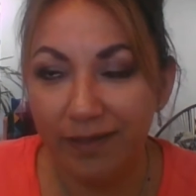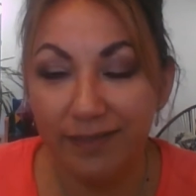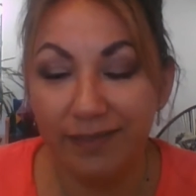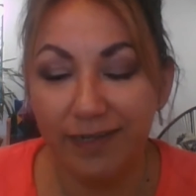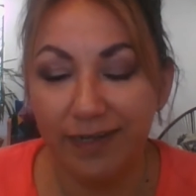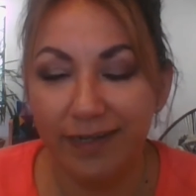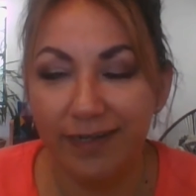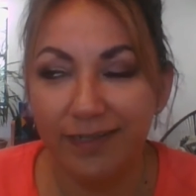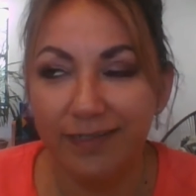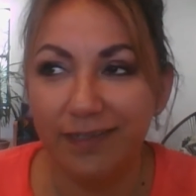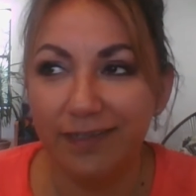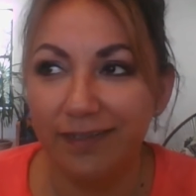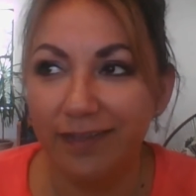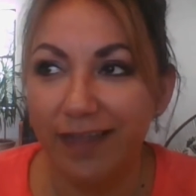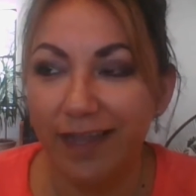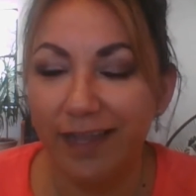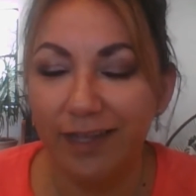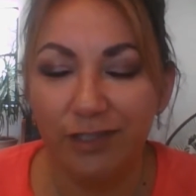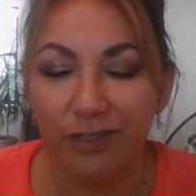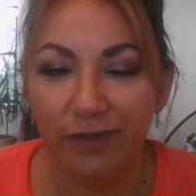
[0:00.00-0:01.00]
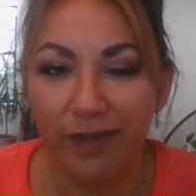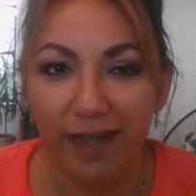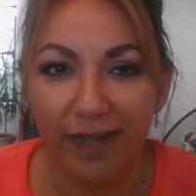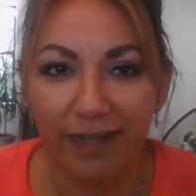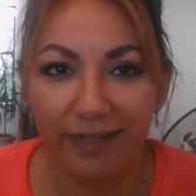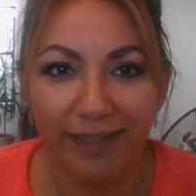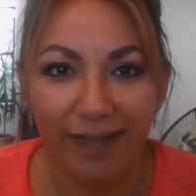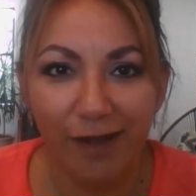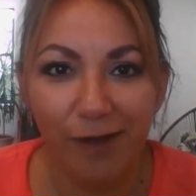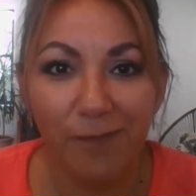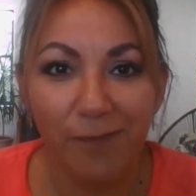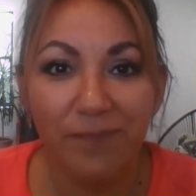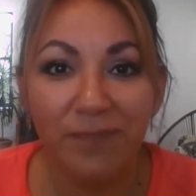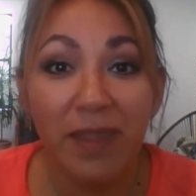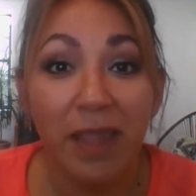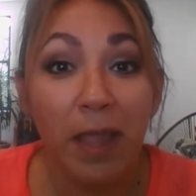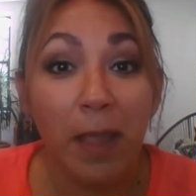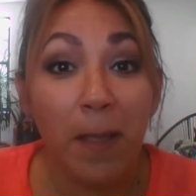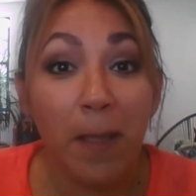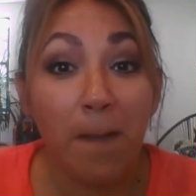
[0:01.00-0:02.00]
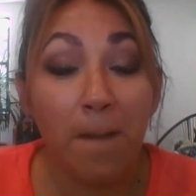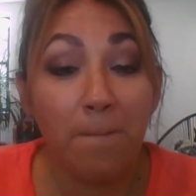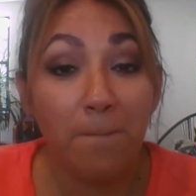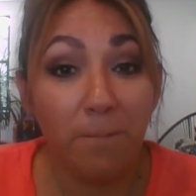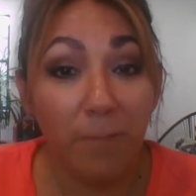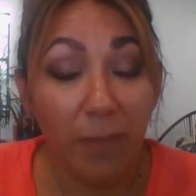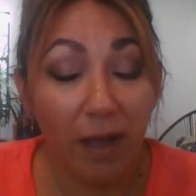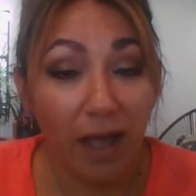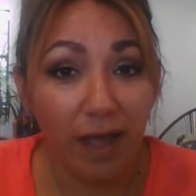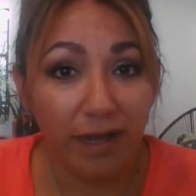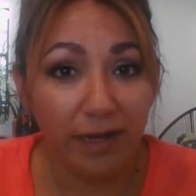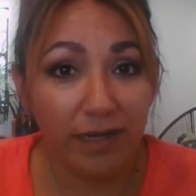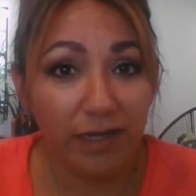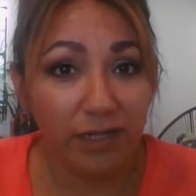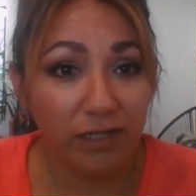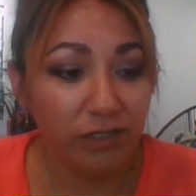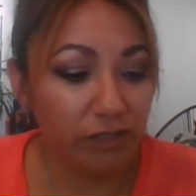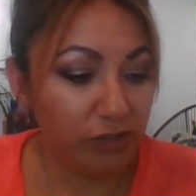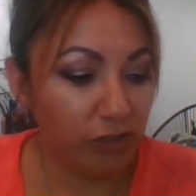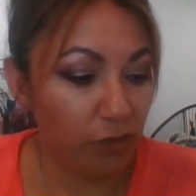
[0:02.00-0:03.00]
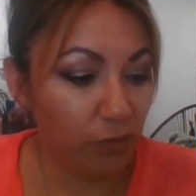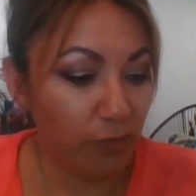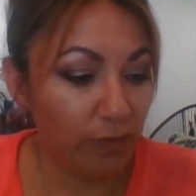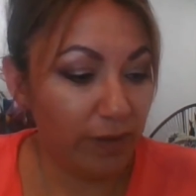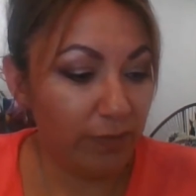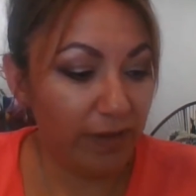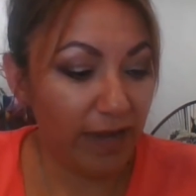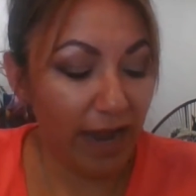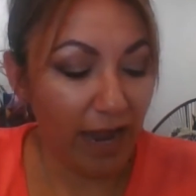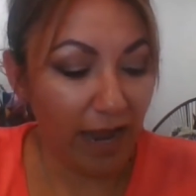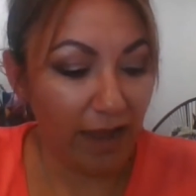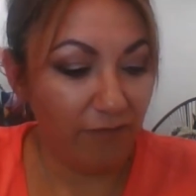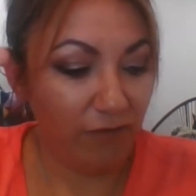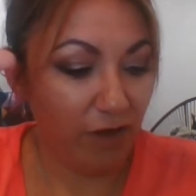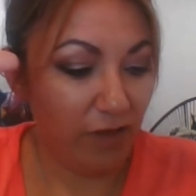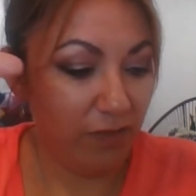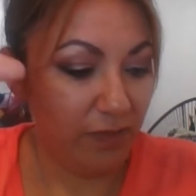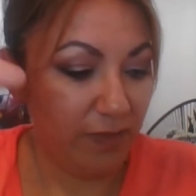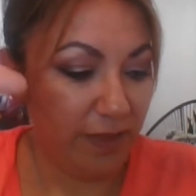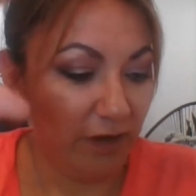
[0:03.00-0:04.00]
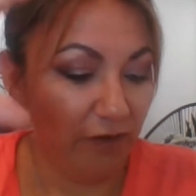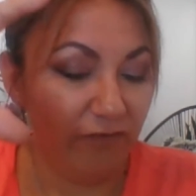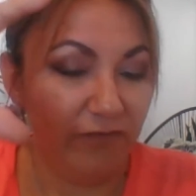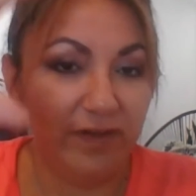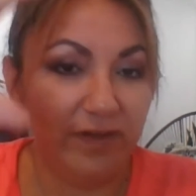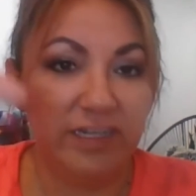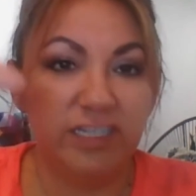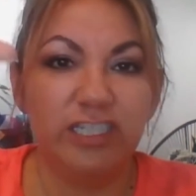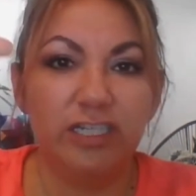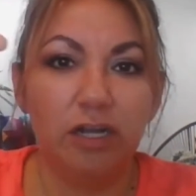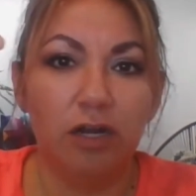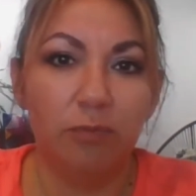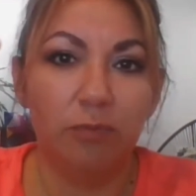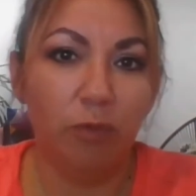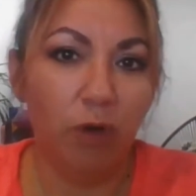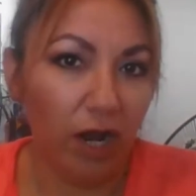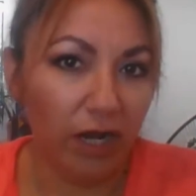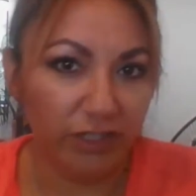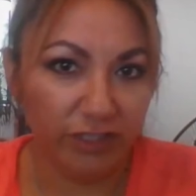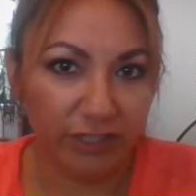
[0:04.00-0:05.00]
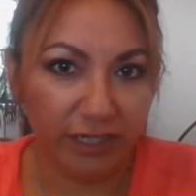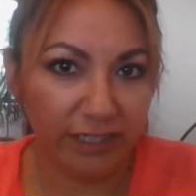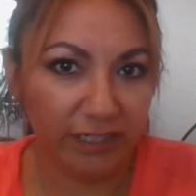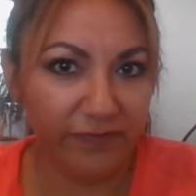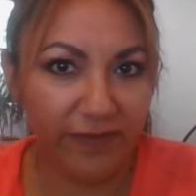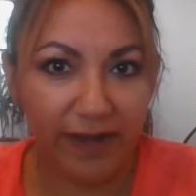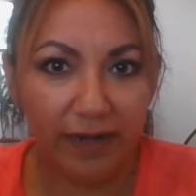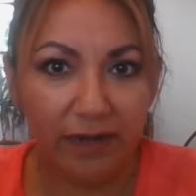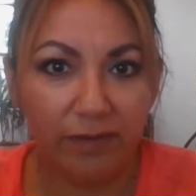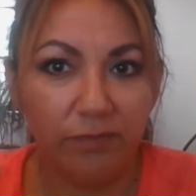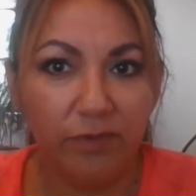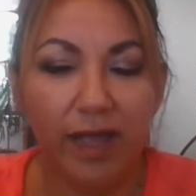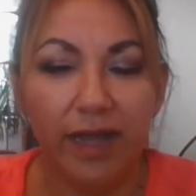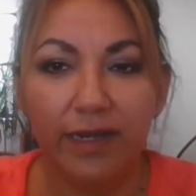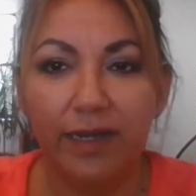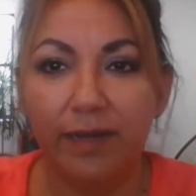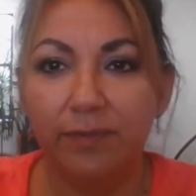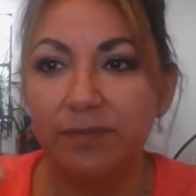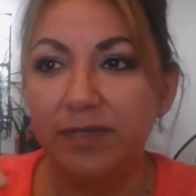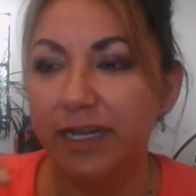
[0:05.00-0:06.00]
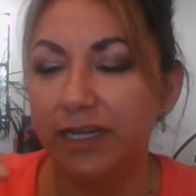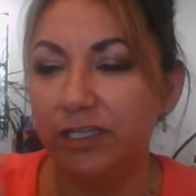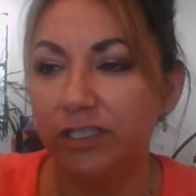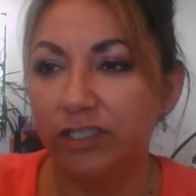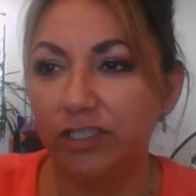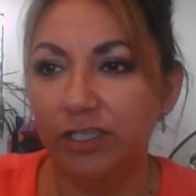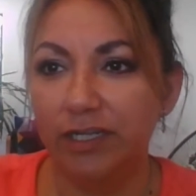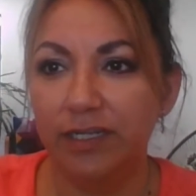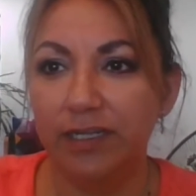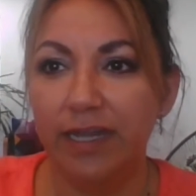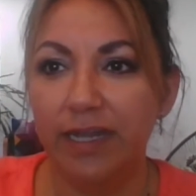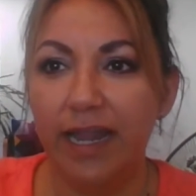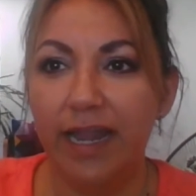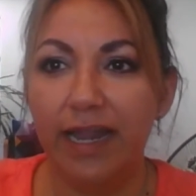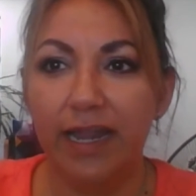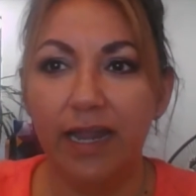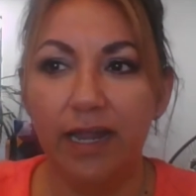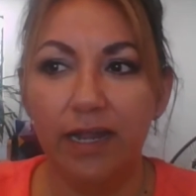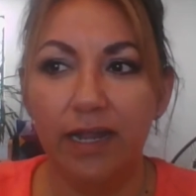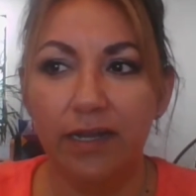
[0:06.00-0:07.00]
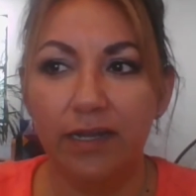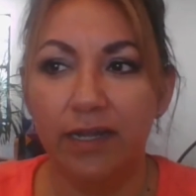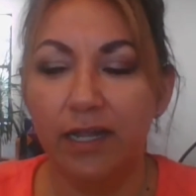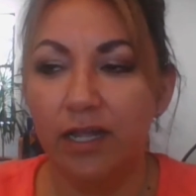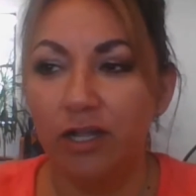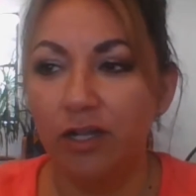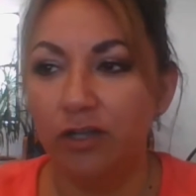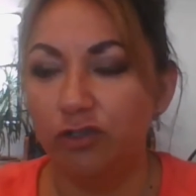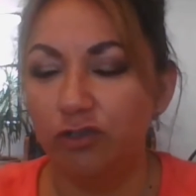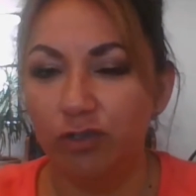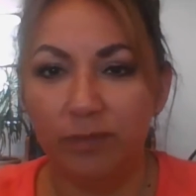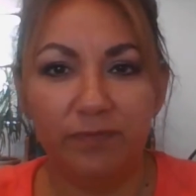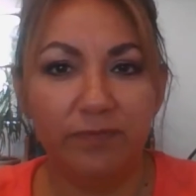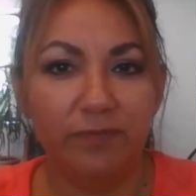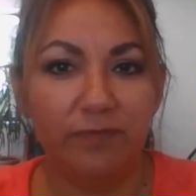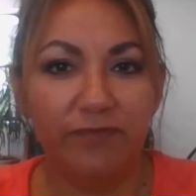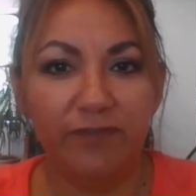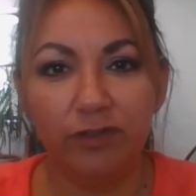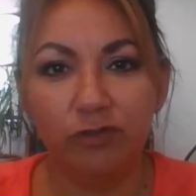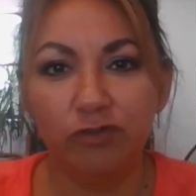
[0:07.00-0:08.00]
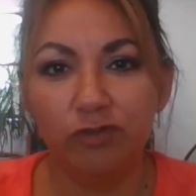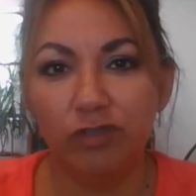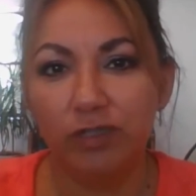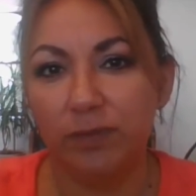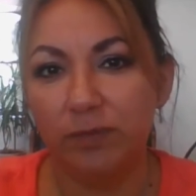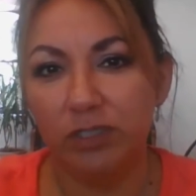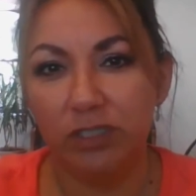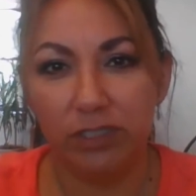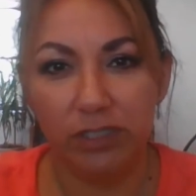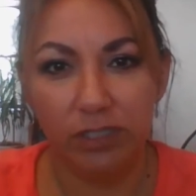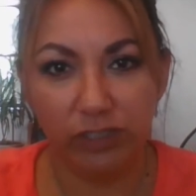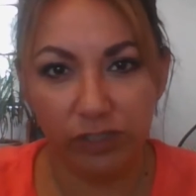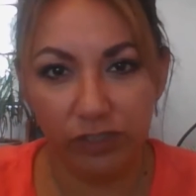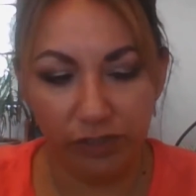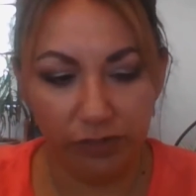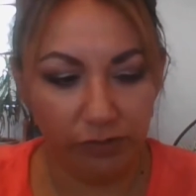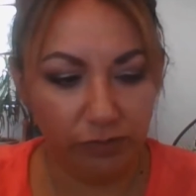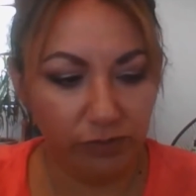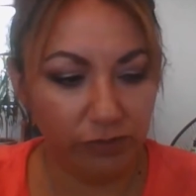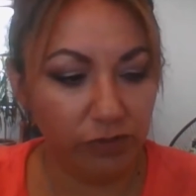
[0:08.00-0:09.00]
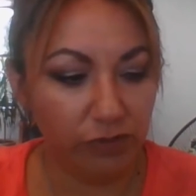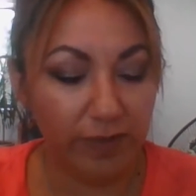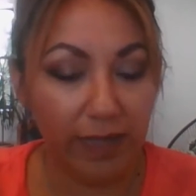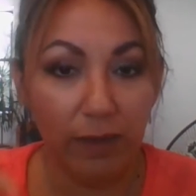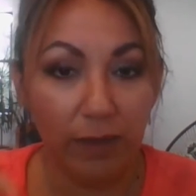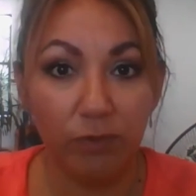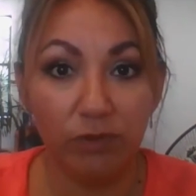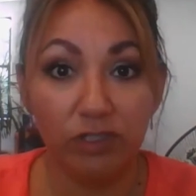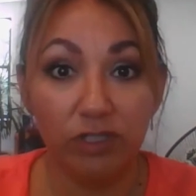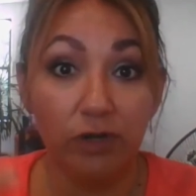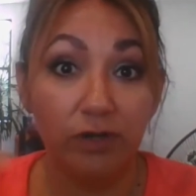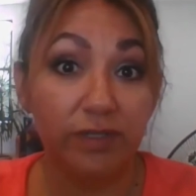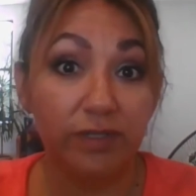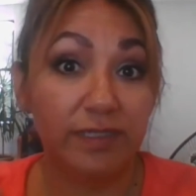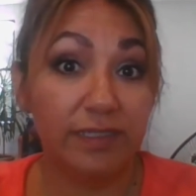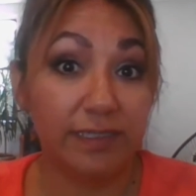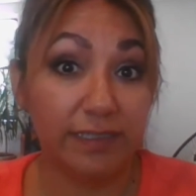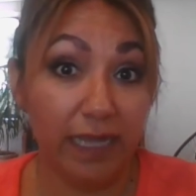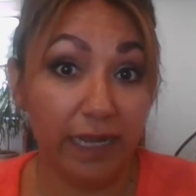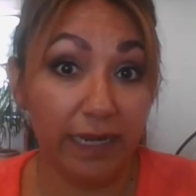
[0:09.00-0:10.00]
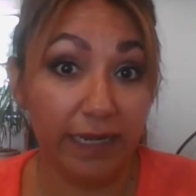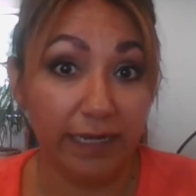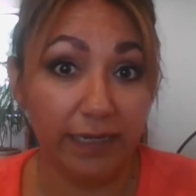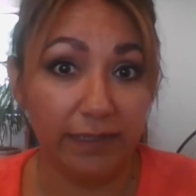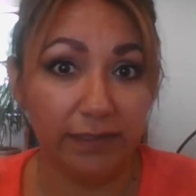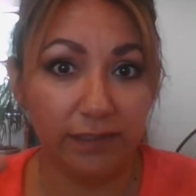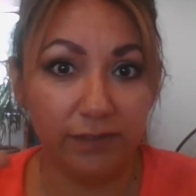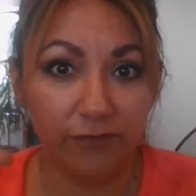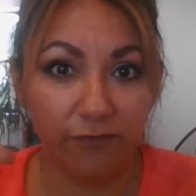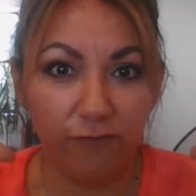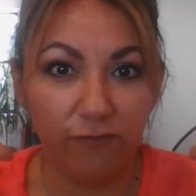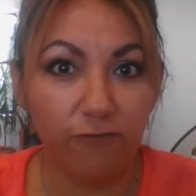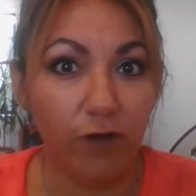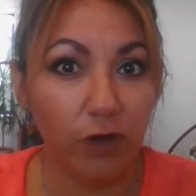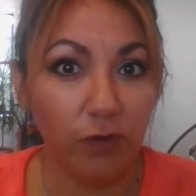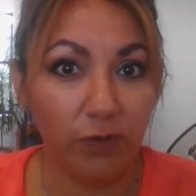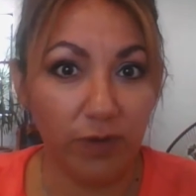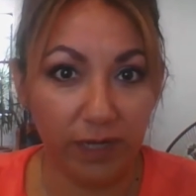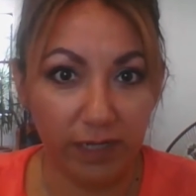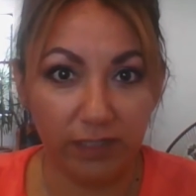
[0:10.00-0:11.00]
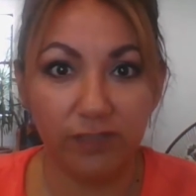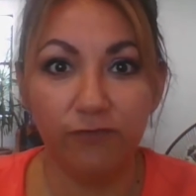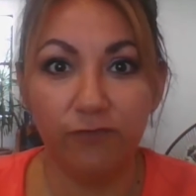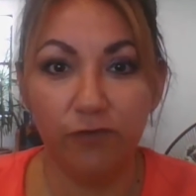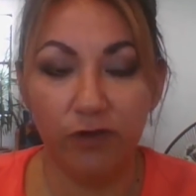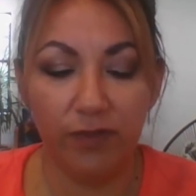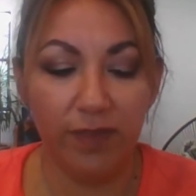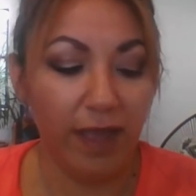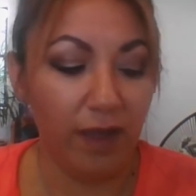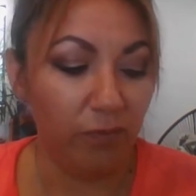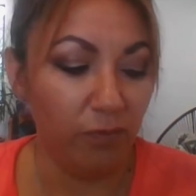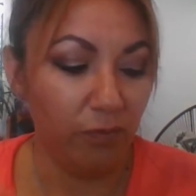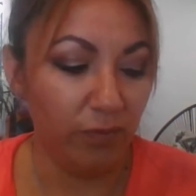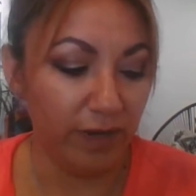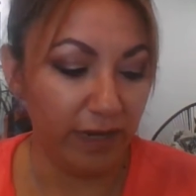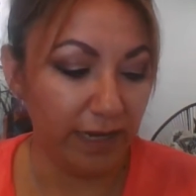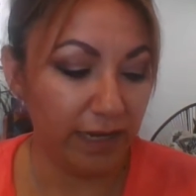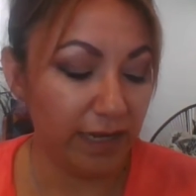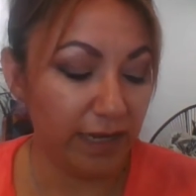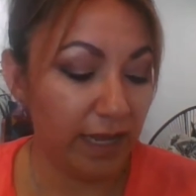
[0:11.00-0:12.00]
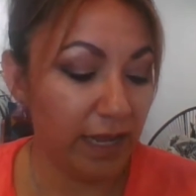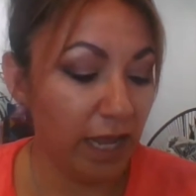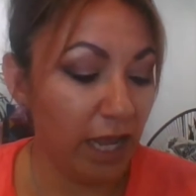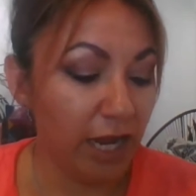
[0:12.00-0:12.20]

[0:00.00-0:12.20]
studies, in case you can't tell. But so we would have on there finishing our project of animal adaptation and field trip to the zoo. So that was our science focus for that week.